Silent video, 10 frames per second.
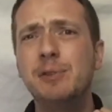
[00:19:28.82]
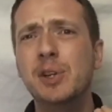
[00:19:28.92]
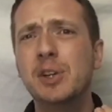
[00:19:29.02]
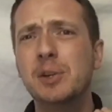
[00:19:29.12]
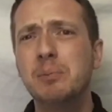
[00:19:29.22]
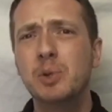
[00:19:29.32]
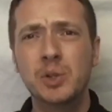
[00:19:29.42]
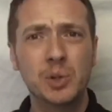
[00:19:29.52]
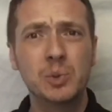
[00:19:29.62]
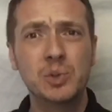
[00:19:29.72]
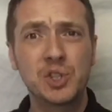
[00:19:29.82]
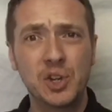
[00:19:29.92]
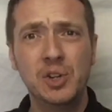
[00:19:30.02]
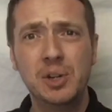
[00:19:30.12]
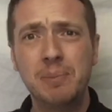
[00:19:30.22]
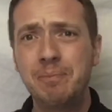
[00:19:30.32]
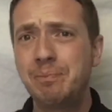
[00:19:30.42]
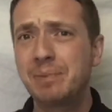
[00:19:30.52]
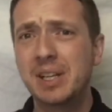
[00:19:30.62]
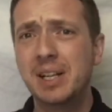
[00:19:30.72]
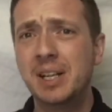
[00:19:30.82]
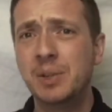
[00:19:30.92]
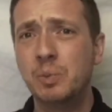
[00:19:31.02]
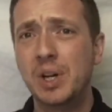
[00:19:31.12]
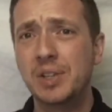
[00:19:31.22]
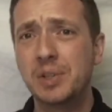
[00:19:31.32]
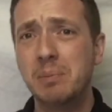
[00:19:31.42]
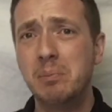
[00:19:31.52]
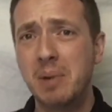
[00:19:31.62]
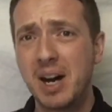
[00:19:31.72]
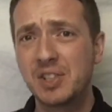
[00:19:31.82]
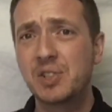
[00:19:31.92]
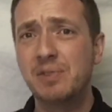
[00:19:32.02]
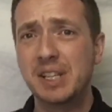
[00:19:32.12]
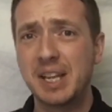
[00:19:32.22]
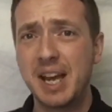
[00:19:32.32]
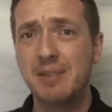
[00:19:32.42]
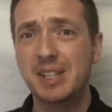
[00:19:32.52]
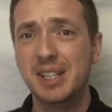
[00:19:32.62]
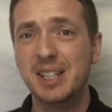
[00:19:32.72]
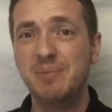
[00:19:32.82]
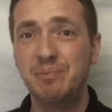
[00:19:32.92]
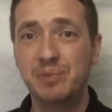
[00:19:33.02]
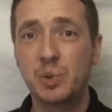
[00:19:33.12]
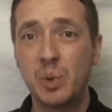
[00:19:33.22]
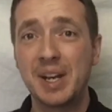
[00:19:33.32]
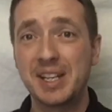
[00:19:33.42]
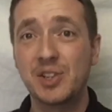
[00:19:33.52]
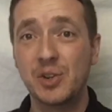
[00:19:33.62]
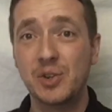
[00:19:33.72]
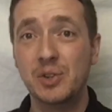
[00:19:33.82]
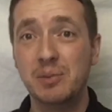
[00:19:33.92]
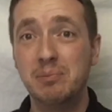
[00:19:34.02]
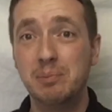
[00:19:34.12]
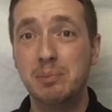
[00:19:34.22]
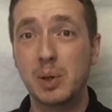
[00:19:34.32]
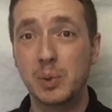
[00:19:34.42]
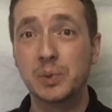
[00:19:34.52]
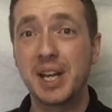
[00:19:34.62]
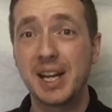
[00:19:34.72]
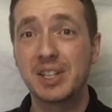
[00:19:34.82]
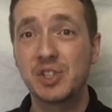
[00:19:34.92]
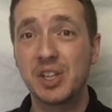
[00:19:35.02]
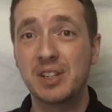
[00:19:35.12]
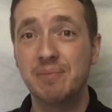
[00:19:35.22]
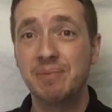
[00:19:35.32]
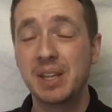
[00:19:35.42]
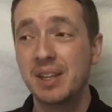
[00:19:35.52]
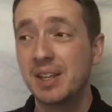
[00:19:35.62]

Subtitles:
you're more old school and want a massively heavy 22 bolt action,